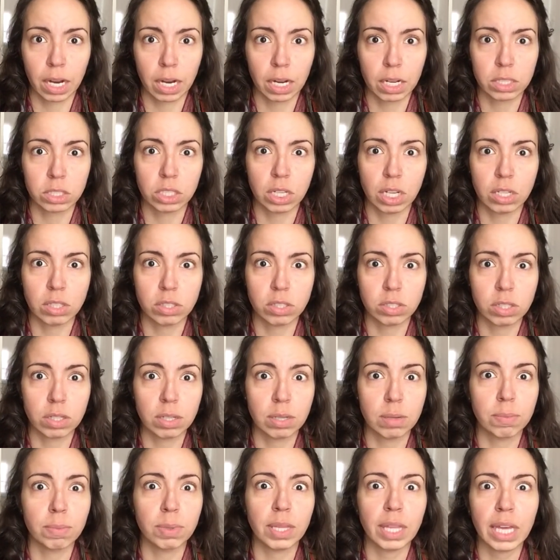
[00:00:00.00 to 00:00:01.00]
a shelter
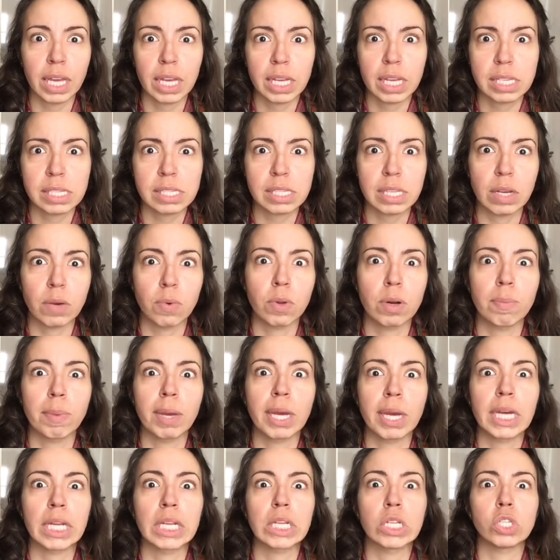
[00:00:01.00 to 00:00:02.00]
in place, like what am I
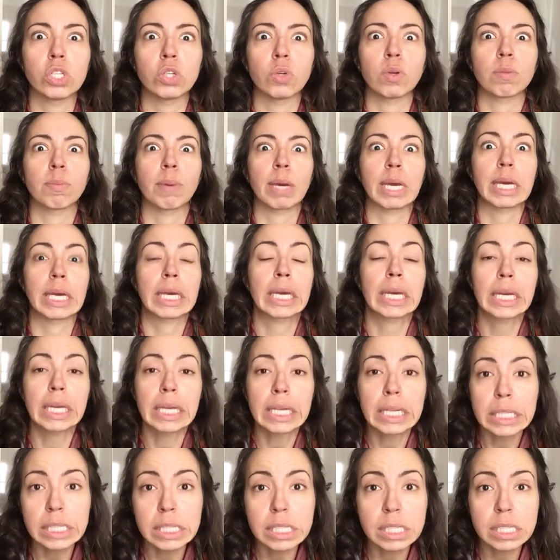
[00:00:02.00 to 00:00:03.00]
going to do with my
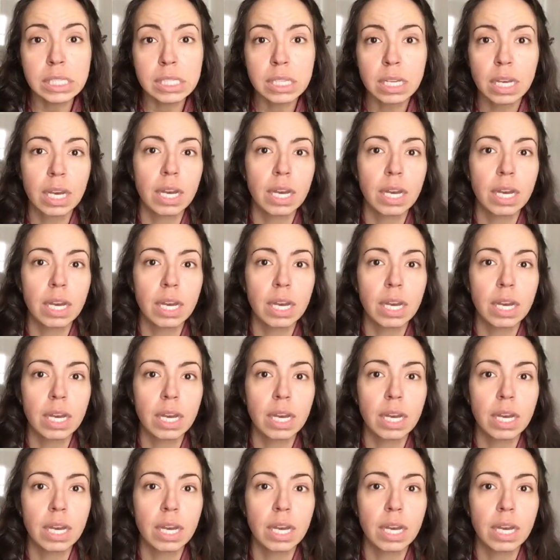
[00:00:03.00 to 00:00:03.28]
kids